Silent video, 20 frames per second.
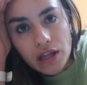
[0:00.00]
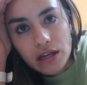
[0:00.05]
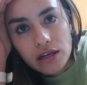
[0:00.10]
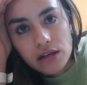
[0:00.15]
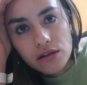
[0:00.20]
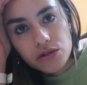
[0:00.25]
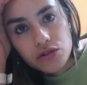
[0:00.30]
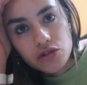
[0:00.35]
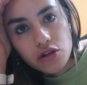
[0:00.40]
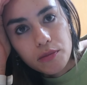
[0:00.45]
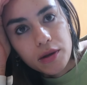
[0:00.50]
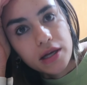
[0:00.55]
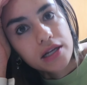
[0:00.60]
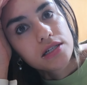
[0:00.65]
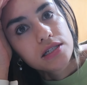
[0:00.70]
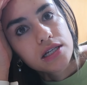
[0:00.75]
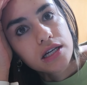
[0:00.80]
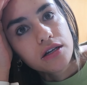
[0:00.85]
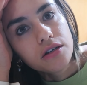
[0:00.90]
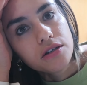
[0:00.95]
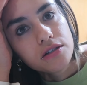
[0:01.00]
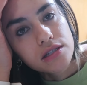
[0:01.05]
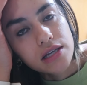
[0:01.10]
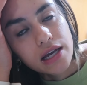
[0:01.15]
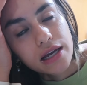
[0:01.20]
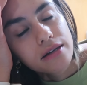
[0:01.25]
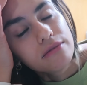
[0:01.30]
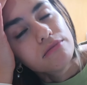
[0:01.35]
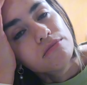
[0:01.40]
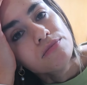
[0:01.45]
think I need to stop editing because
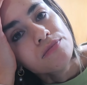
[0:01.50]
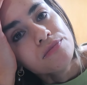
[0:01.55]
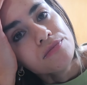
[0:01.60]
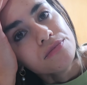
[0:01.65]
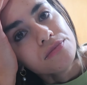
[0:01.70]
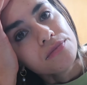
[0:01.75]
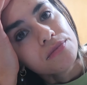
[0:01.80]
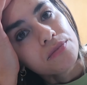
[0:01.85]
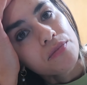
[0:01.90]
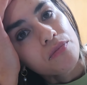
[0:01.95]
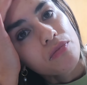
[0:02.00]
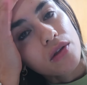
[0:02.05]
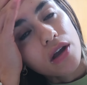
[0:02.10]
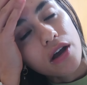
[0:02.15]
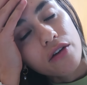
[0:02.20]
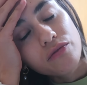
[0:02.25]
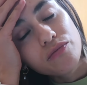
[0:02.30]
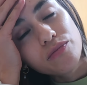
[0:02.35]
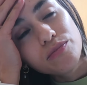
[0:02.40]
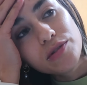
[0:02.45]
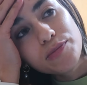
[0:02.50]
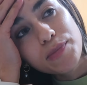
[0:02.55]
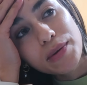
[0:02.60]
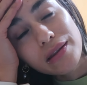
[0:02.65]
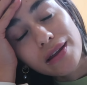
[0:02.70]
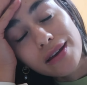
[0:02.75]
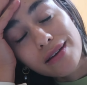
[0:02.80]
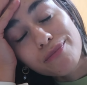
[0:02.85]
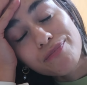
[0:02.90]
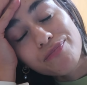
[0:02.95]
like I've
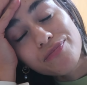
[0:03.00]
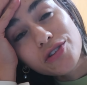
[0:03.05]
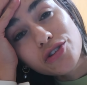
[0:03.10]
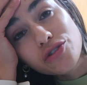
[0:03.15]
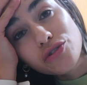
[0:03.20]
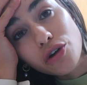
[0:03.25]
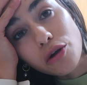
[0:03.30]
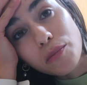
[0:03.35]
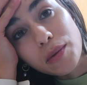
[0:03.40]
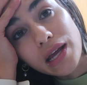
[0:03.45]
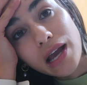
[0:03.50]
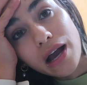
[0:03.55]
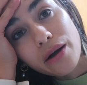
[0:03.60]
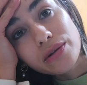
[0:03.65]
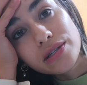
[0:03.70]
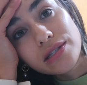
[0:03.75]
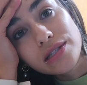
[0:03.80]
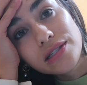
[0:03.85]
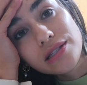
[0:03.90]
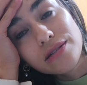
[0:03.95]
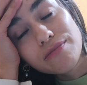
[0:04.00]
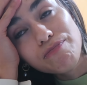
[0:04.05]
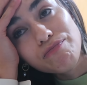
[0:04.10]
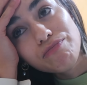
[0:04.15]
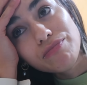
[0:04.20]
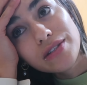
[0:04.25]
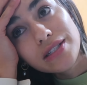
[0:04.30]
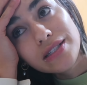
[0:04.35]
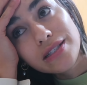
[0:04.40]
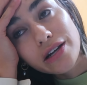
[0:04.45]
spent like so many hours
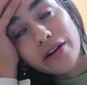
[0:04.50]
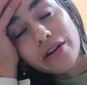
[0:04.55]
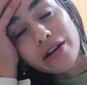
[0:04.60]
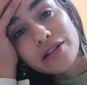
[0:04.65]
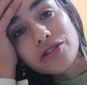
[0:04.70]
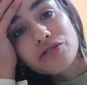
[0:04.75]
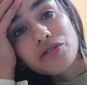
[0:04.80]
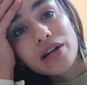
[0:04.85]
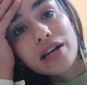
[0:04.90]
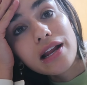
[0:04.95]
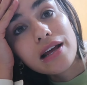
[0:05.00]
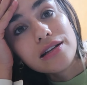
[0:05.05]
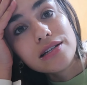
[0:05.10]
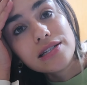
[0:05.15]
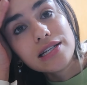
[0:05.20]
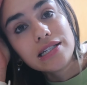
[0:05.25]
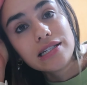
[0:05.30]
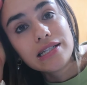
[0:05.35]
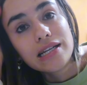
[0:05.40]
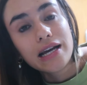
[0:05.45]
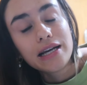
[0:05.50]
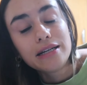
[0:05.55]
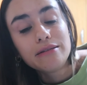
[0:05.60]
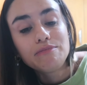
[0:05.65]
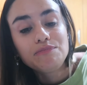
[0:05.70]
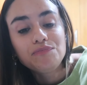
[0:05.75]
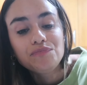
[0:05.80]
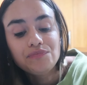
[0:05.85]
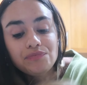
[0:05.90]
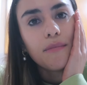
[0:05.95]
staring at a screen editing today.
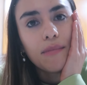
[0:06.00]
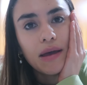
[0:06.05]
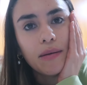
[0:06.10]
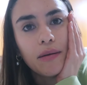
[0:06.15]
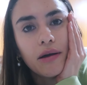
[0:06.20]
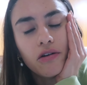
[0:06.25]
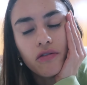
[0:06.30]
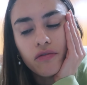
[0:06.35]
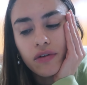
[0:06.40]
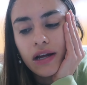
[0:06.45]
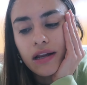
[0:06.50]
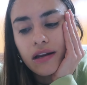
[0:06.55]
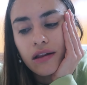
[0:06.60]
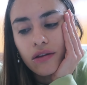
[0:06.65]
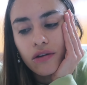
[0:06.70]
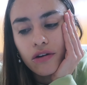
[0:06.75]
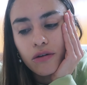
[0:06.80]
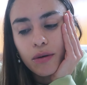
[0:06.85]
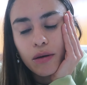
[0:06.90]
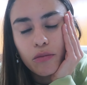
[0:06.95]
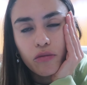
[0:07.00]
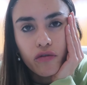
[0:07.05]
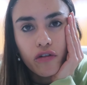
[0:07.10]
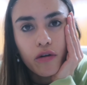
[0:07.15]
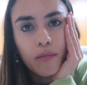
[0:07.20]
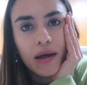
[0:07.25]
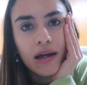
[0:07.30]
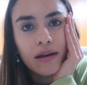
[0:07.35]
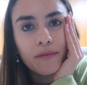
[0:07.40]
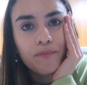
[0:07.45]
Maybe I'll read a little bit
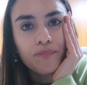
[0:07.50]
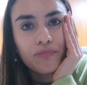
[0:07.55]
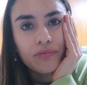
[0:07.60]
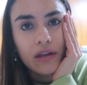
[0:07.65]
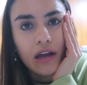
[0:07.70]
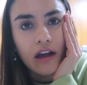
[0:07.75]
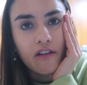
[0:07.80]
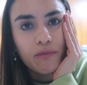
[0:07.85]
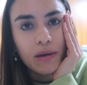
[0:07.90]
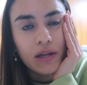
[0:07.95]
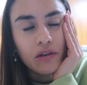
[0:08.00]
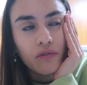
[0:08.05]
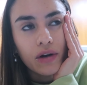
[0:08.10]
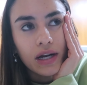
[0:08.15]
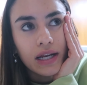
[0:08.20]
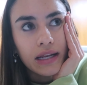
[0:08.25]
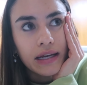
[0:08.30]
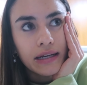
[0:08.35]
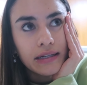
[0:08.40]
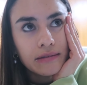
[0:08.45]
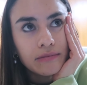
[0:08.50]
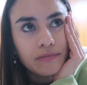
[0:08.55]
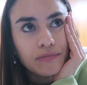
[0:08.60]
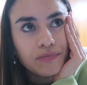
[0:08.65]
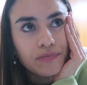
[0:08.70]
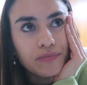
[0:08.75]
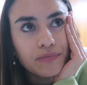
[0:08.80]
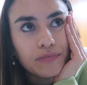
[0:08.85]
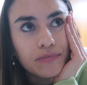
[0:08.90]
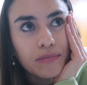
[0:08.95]
before bed. I've been reading
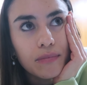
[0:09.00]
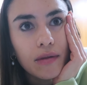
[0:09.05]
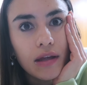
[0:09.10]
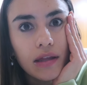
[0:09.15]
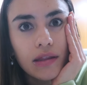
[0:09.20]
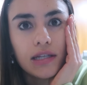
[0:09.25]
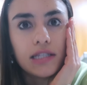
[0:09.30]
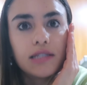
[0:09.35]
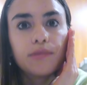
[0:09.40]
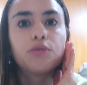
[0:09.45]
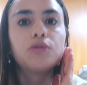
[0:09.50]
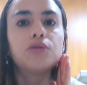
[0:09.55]
this